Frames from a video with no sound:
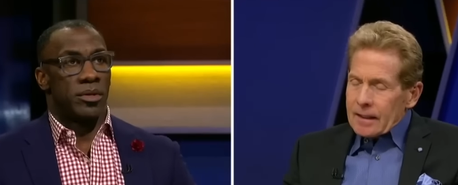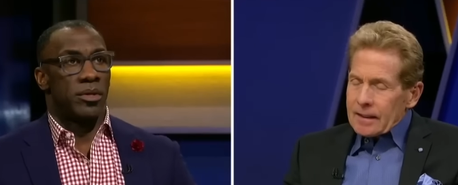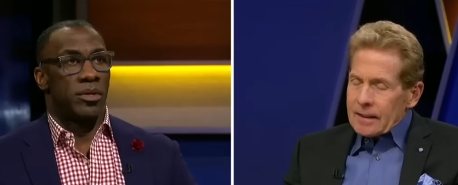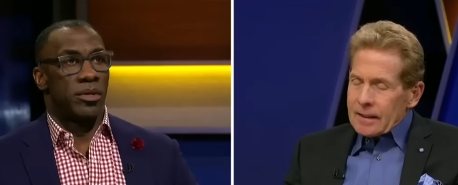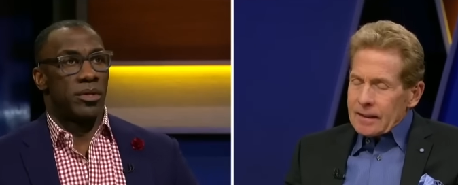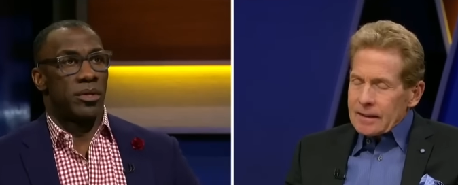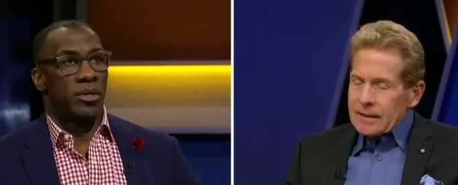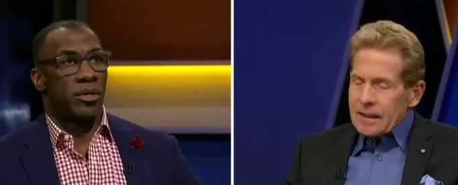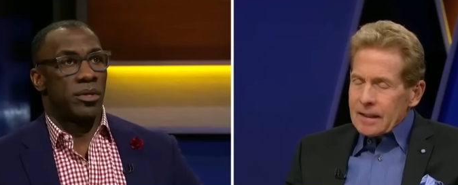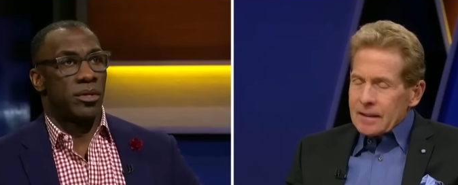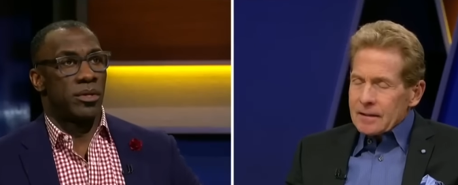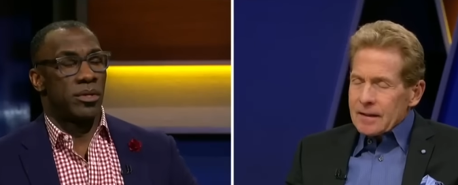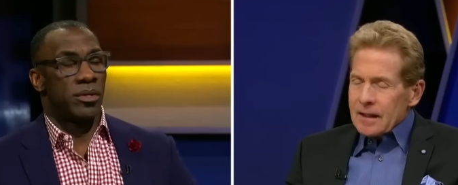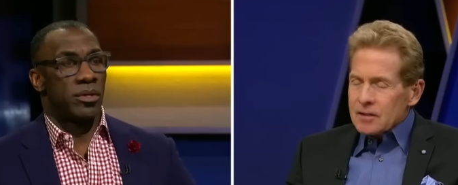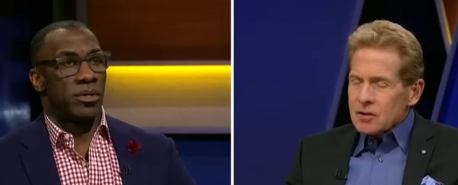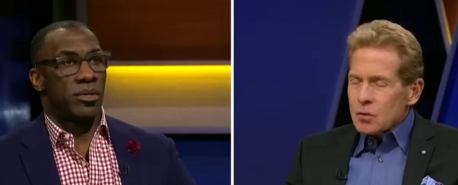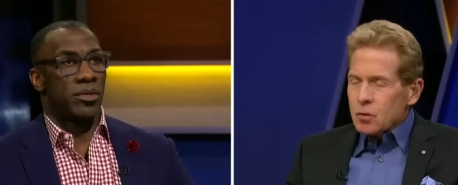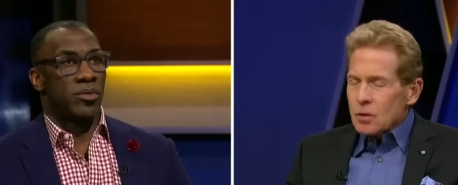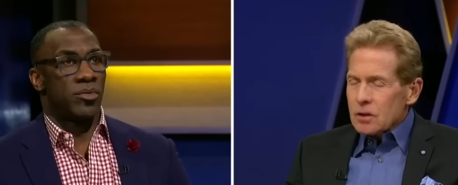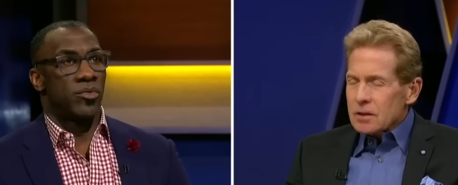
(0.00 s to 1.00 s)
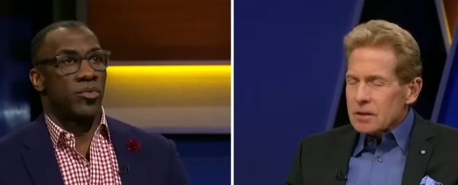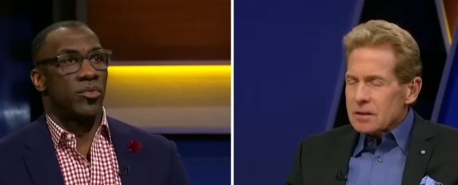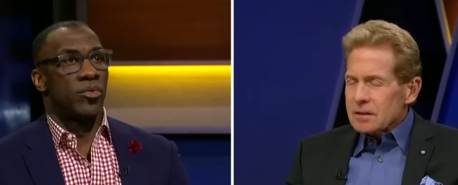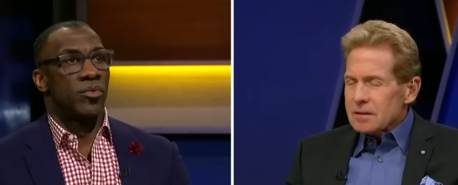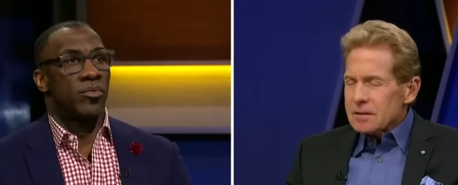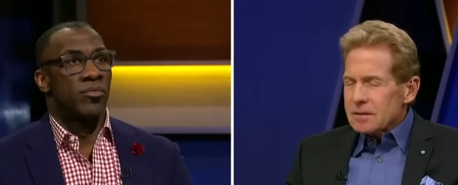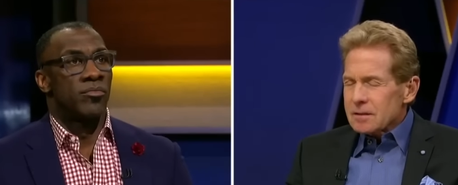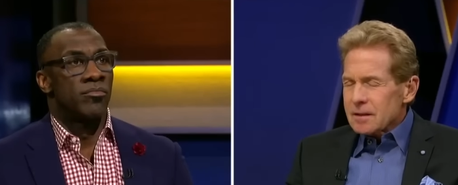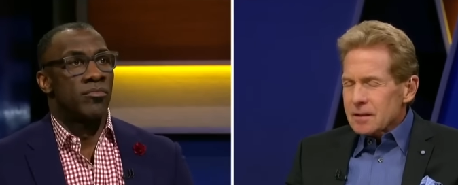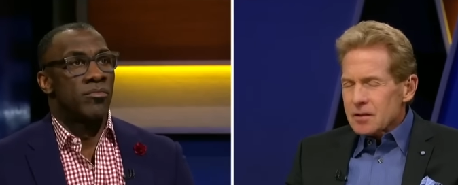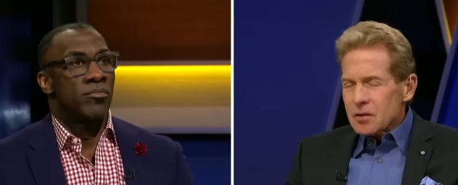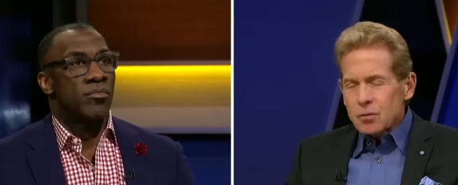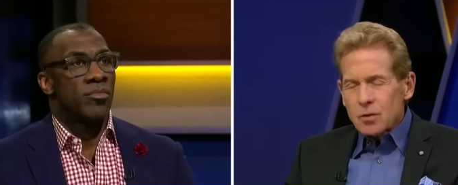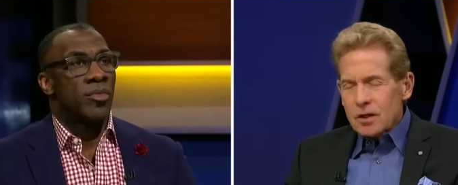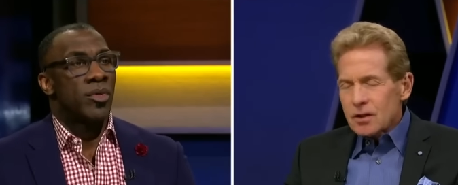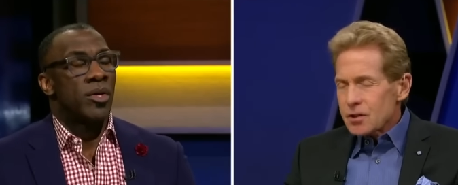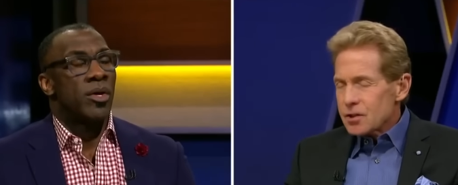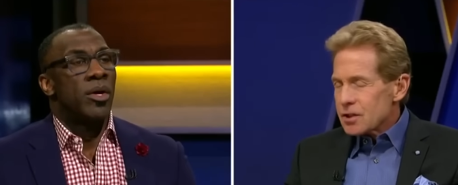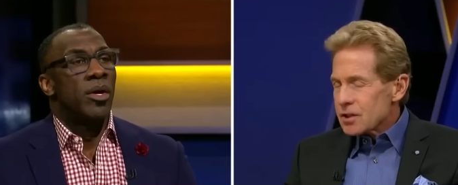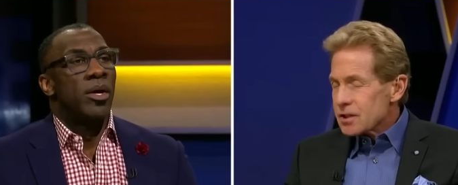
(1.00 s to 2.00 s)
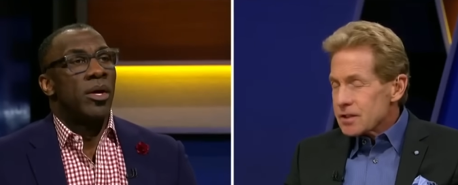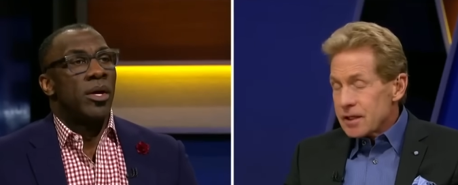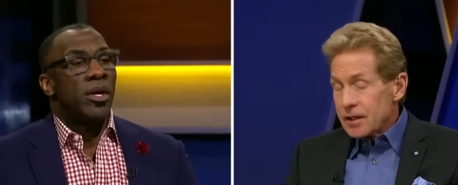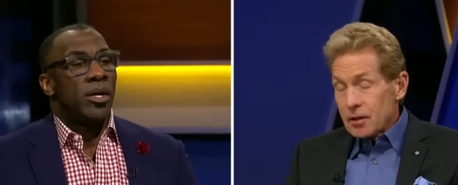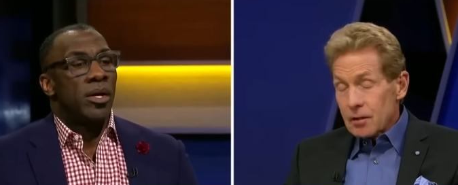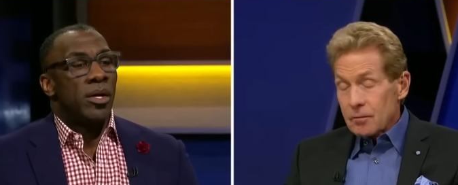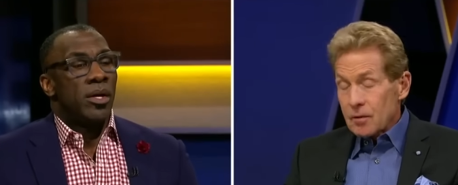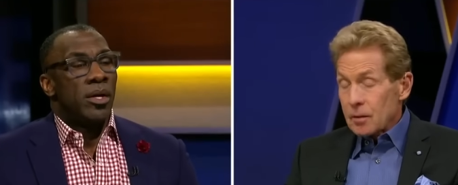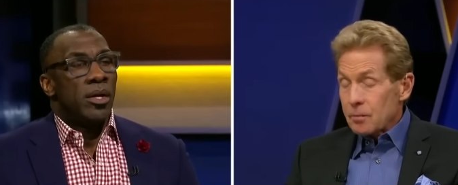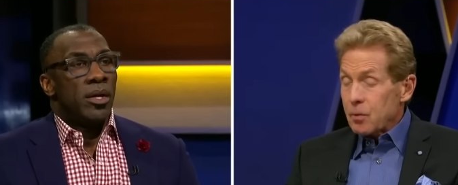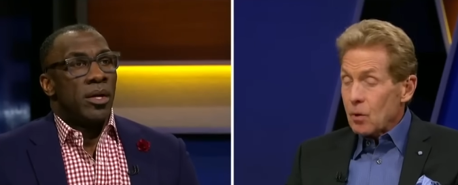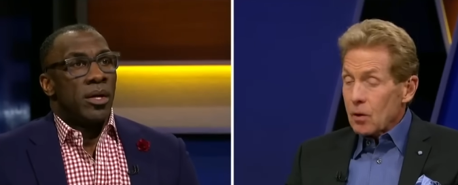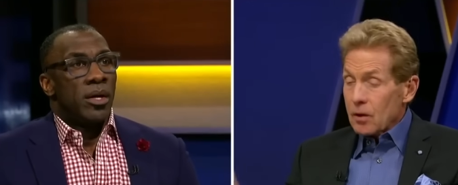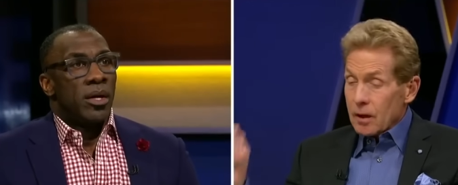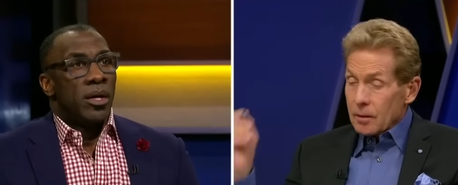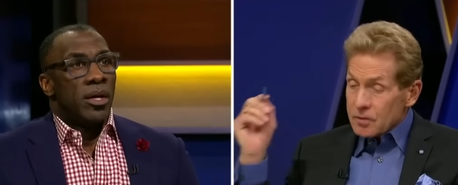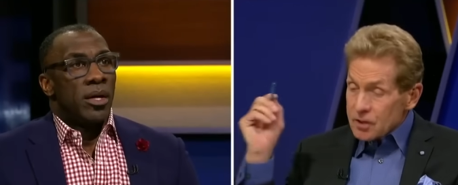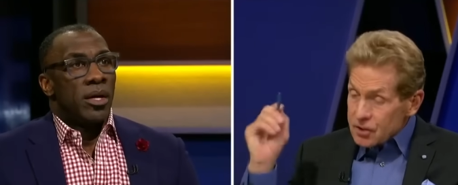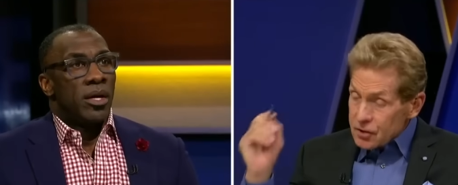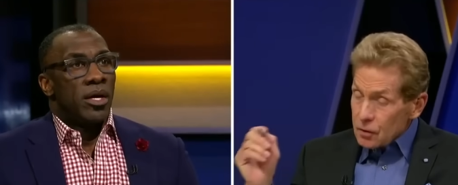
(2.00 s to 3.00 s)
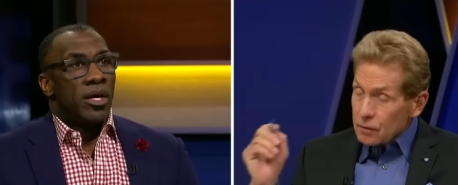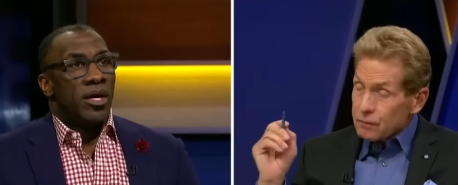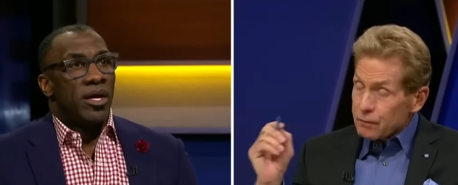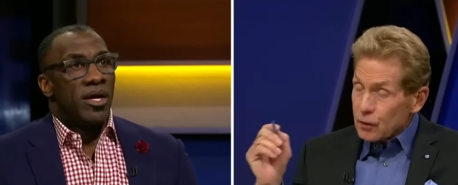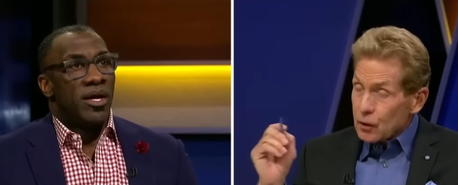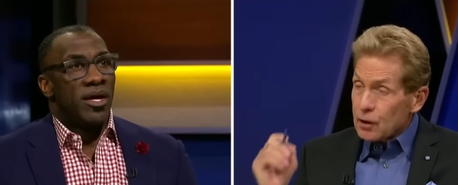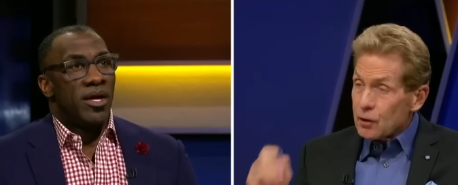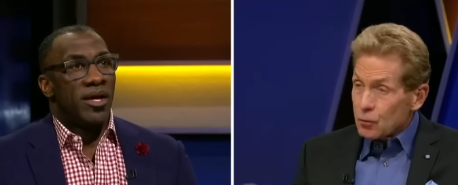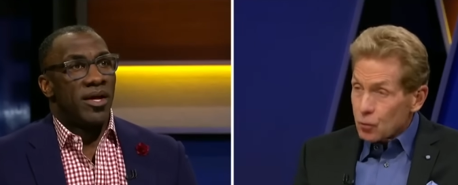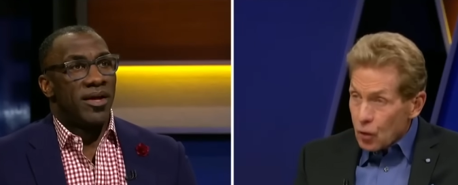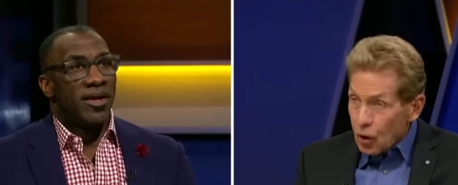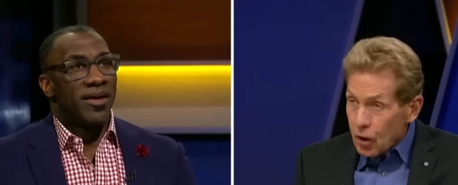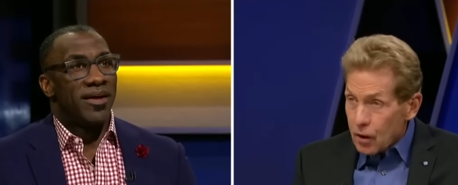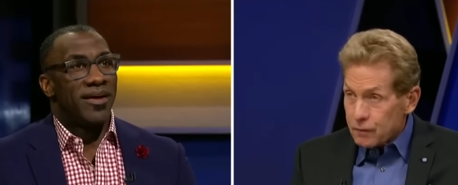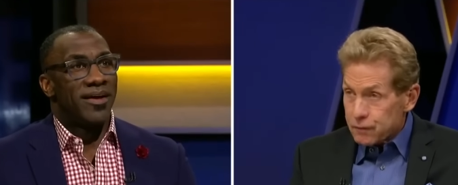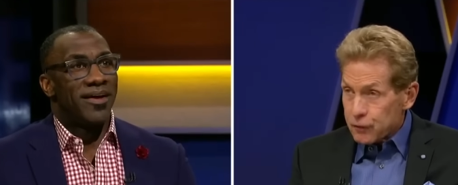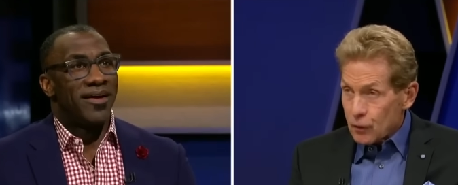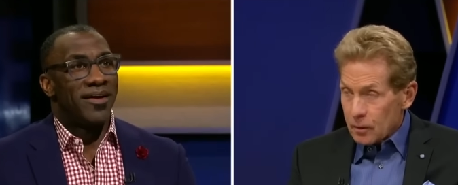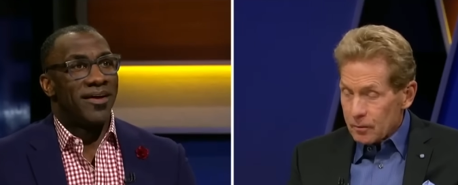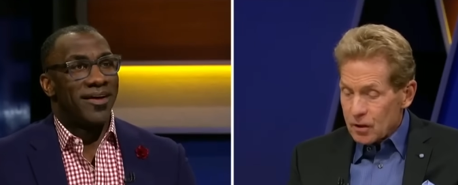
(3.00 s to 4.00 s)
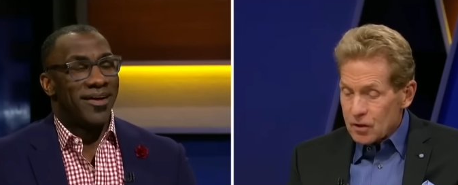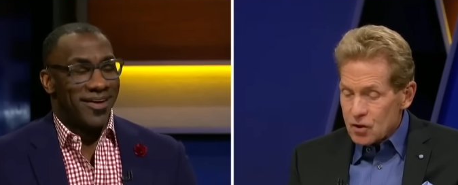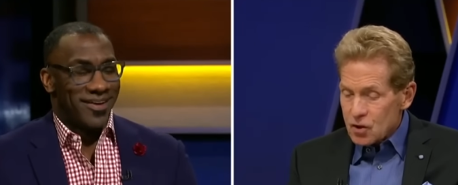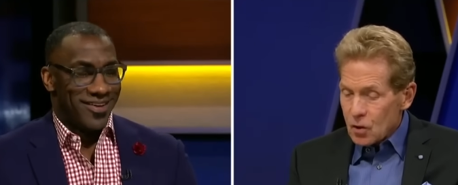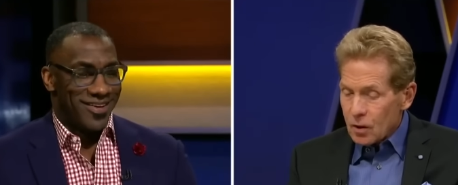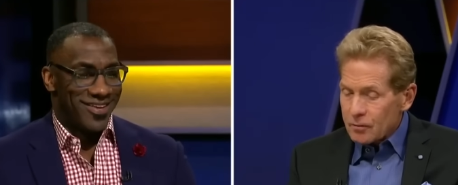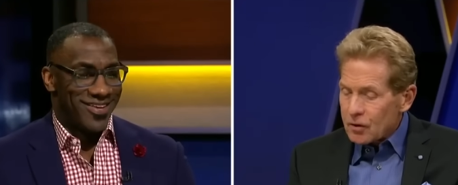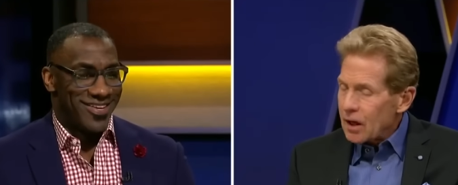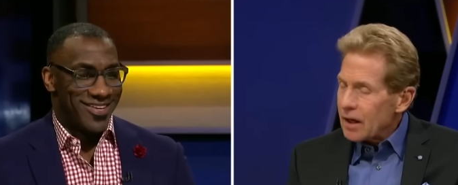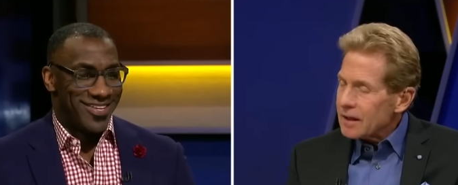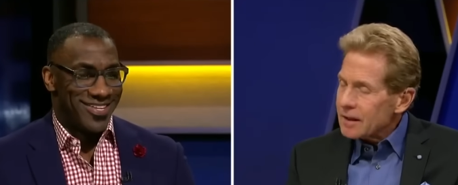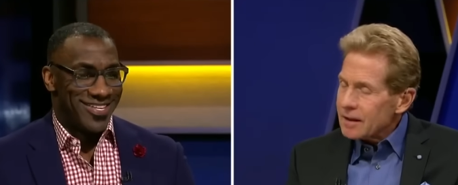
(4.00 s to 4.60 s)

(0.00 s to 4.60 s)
Speaker 1: and, and that's what that's what is just tearing me apart. I'm still very raw from it, so I'm not